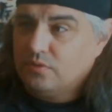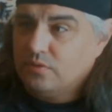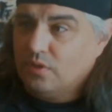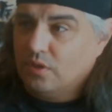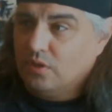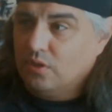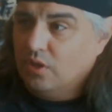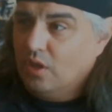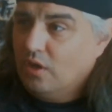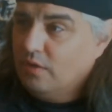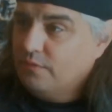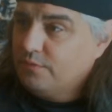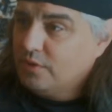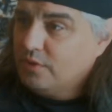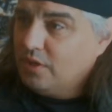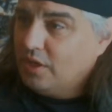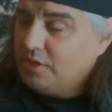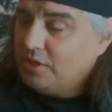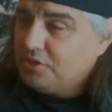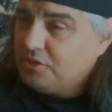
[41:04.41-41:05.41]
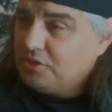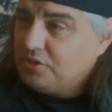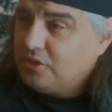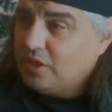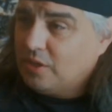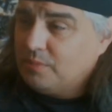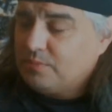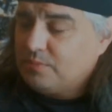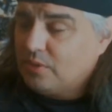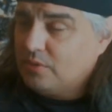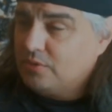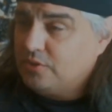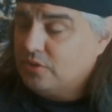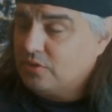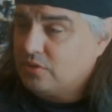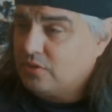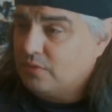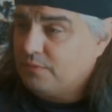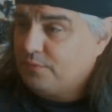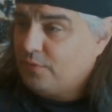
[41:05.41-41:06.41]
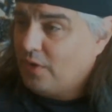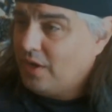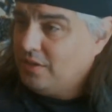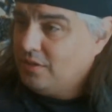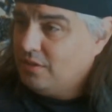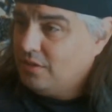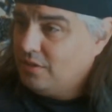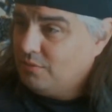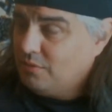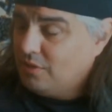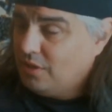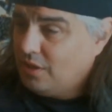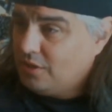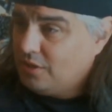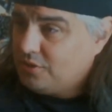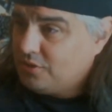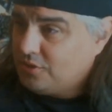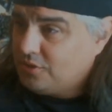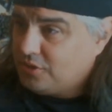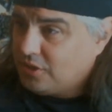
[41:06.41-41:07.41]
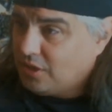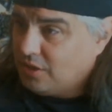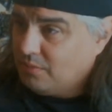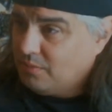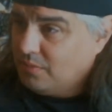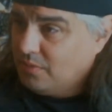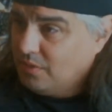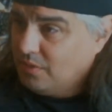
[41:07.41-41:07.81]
a love relationship or just a friendly relationship,